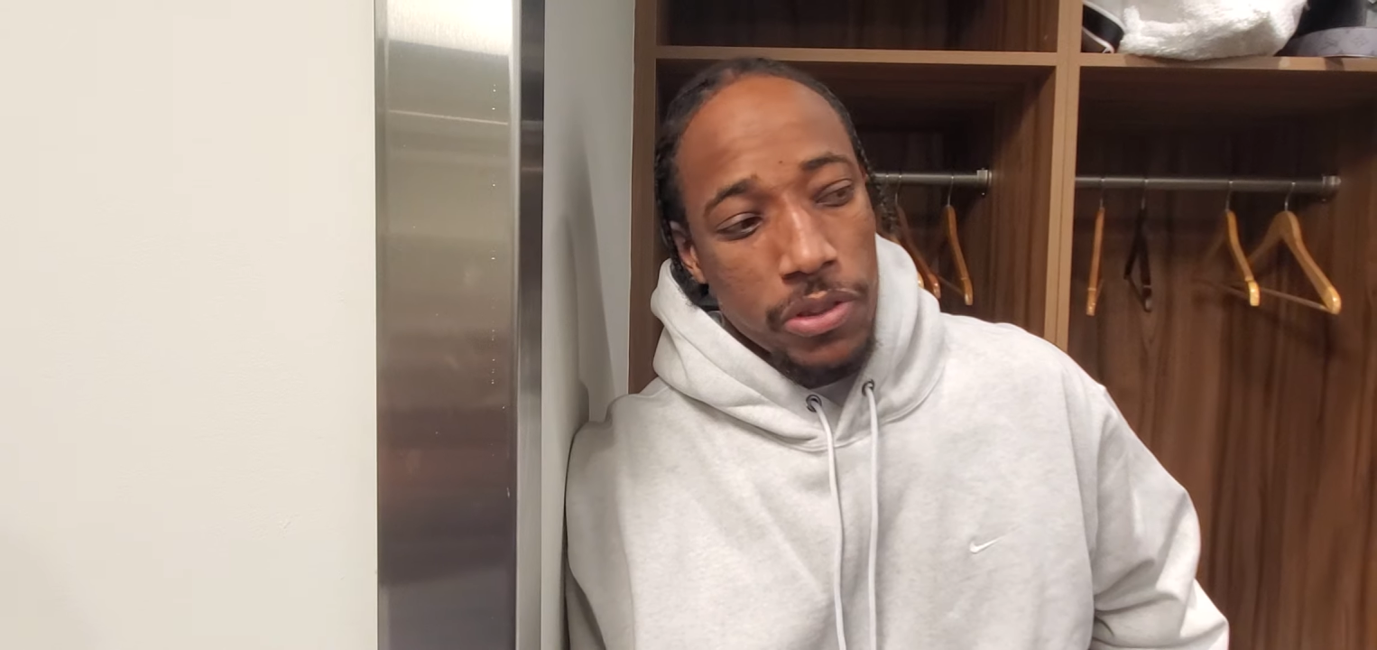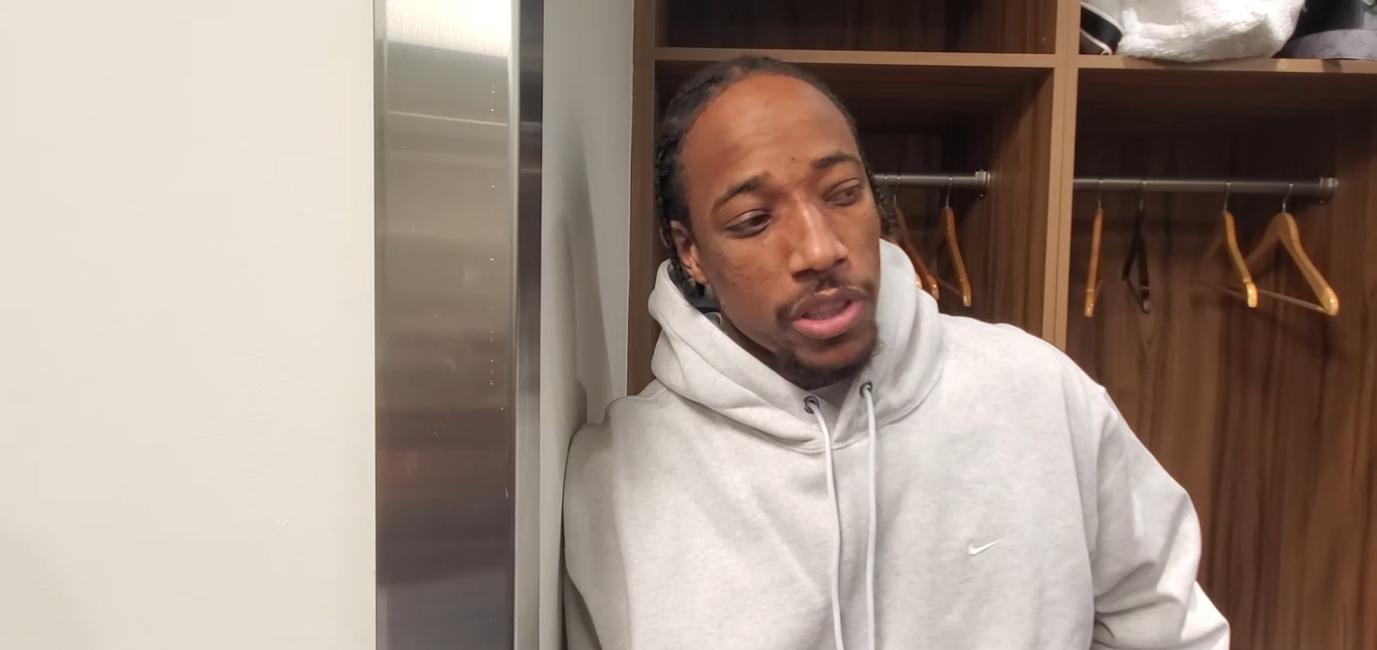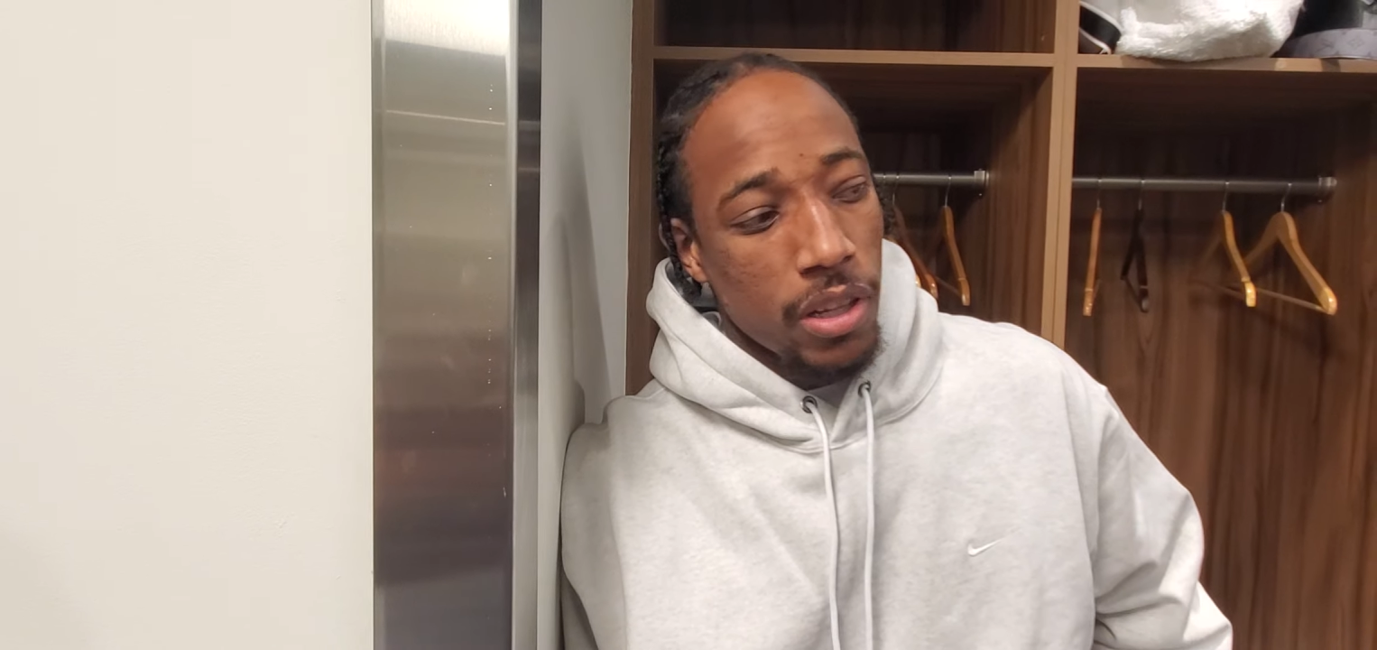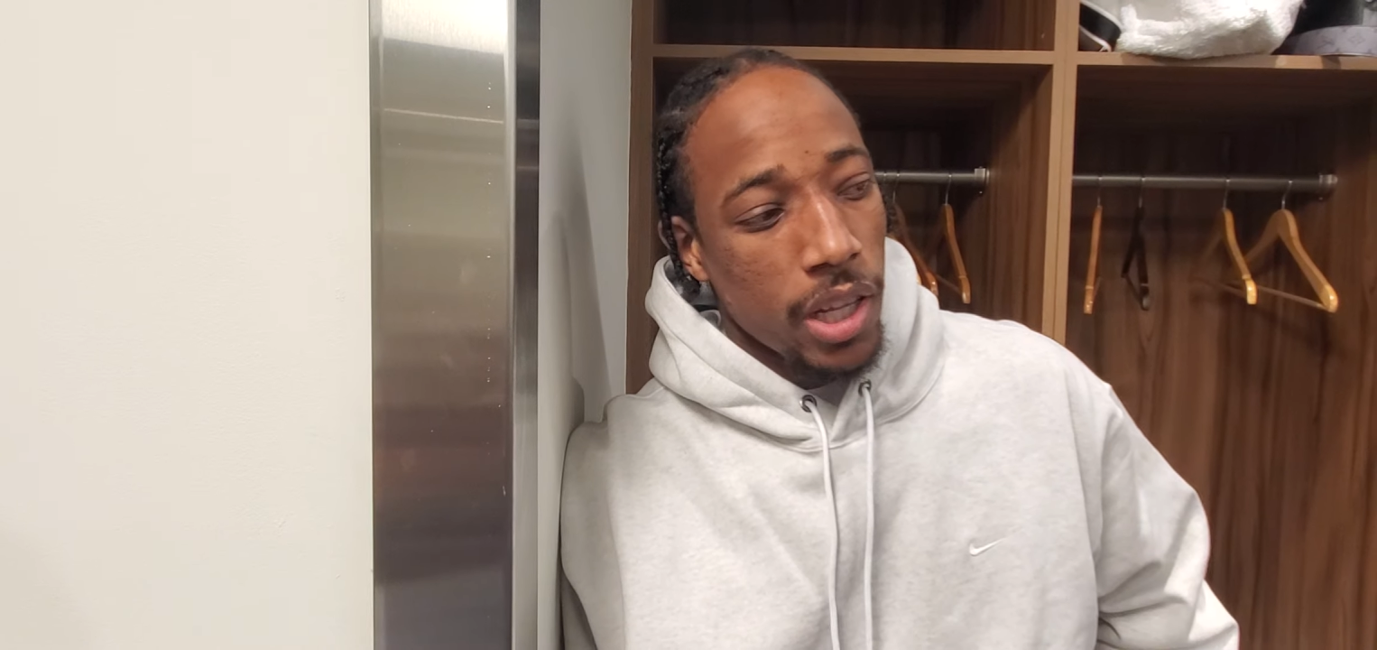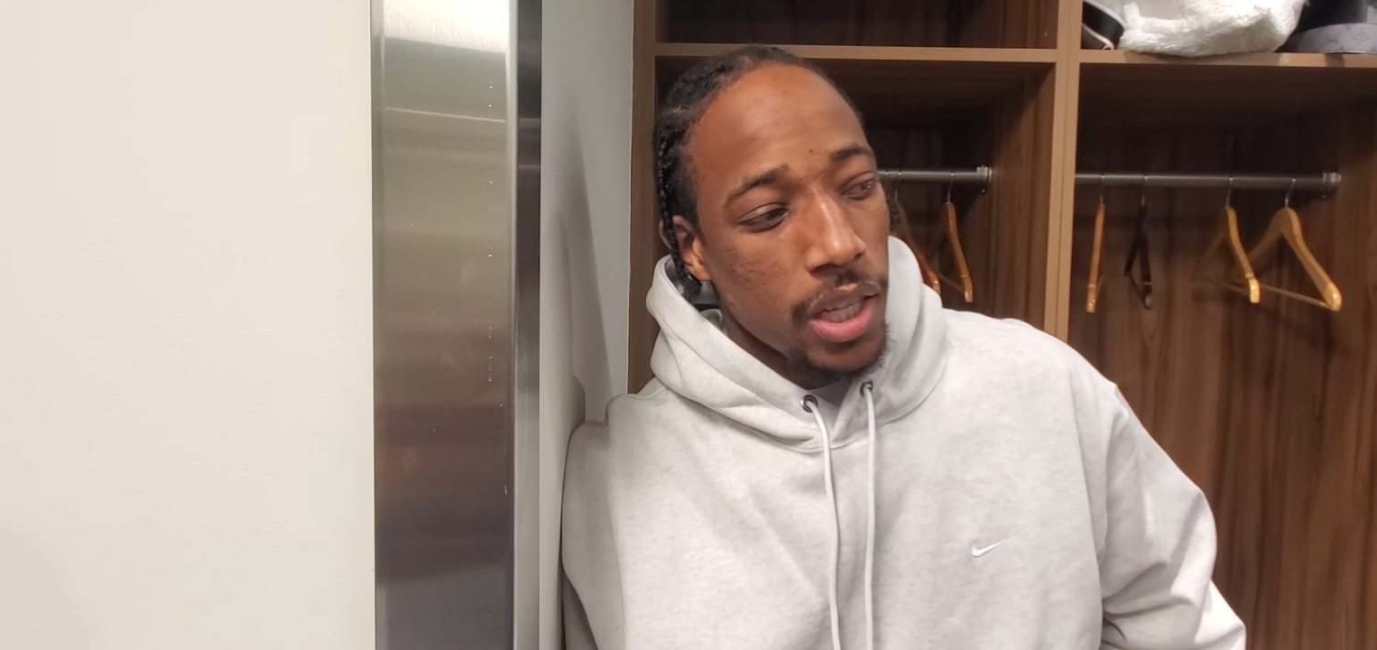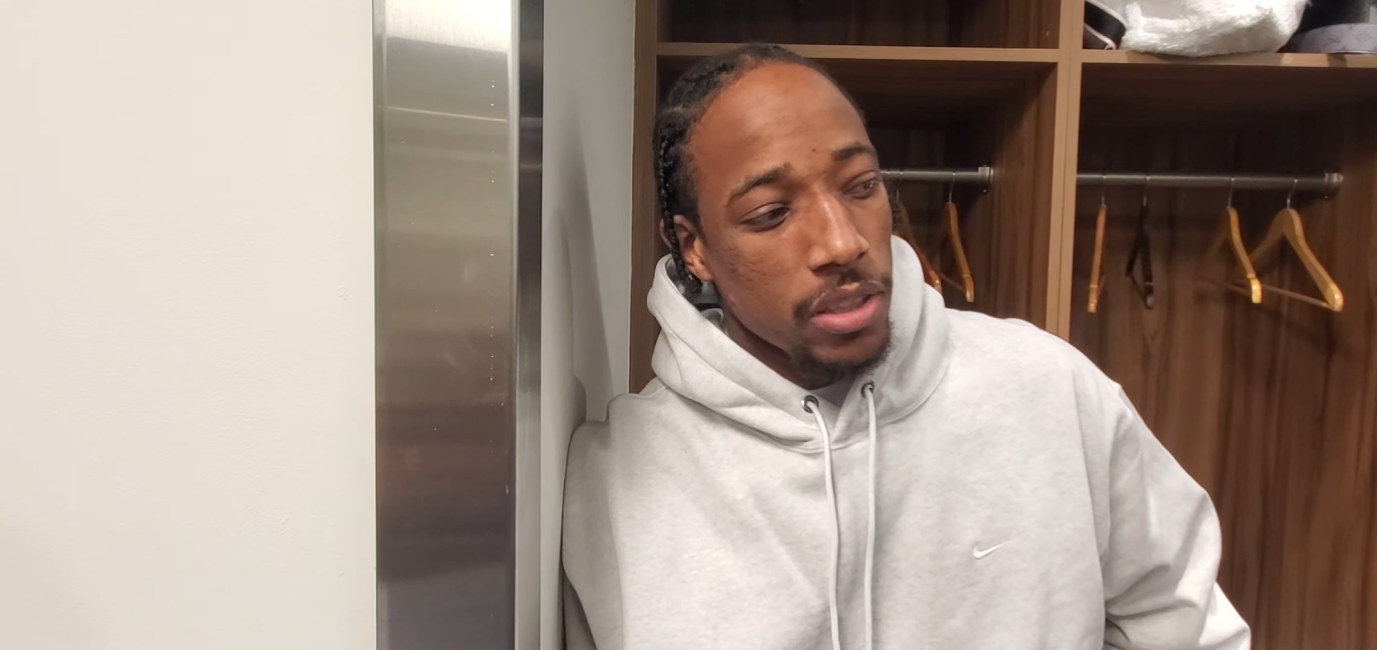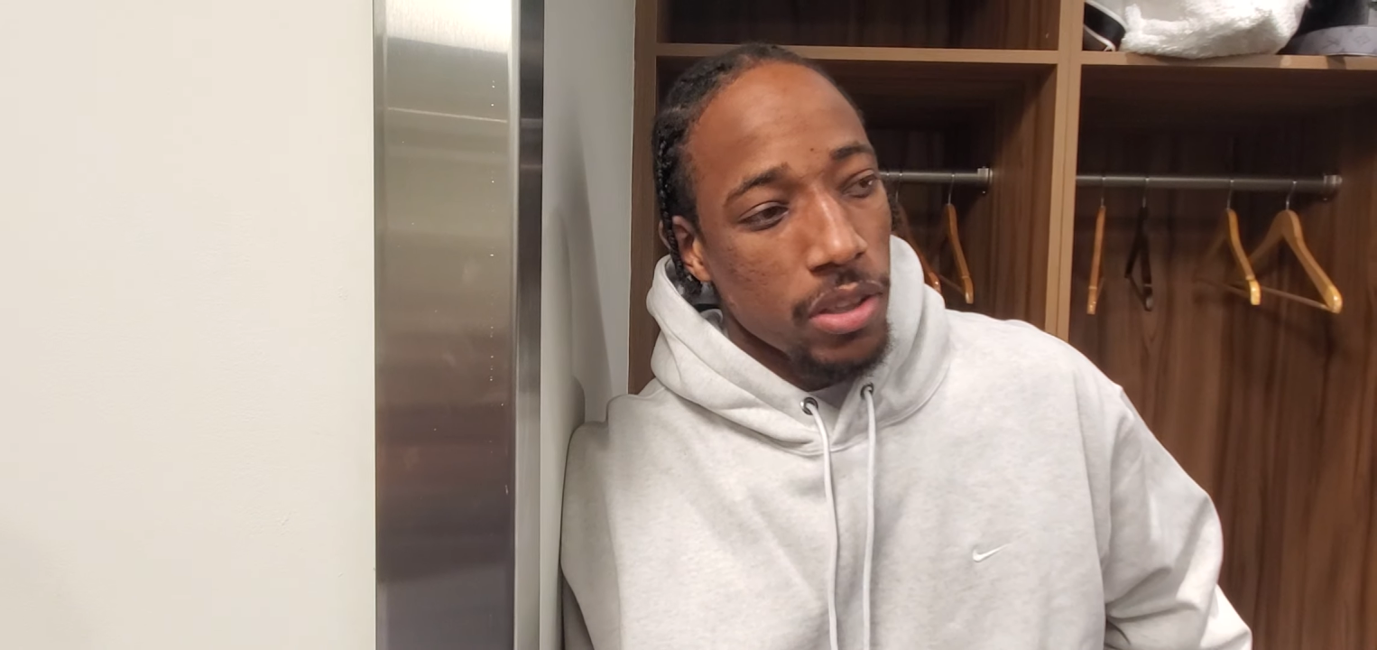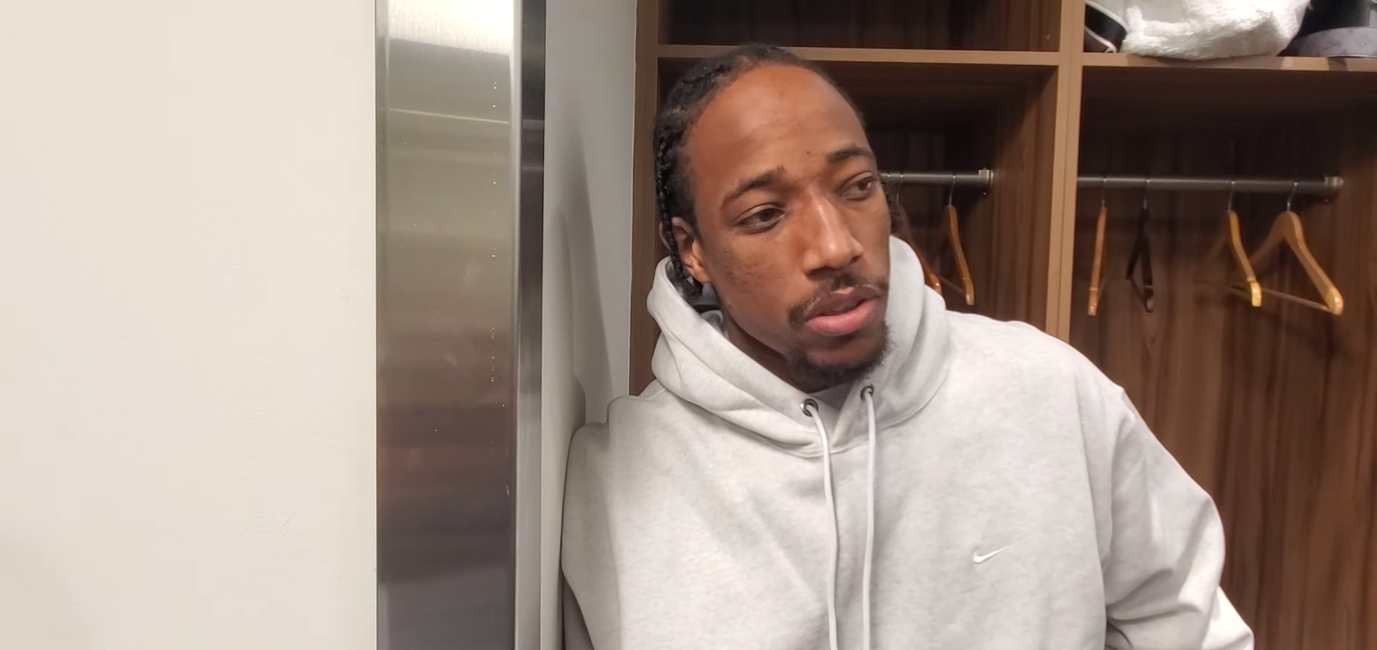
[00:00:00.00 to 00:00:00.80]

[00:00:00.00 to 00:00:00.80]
free throw line.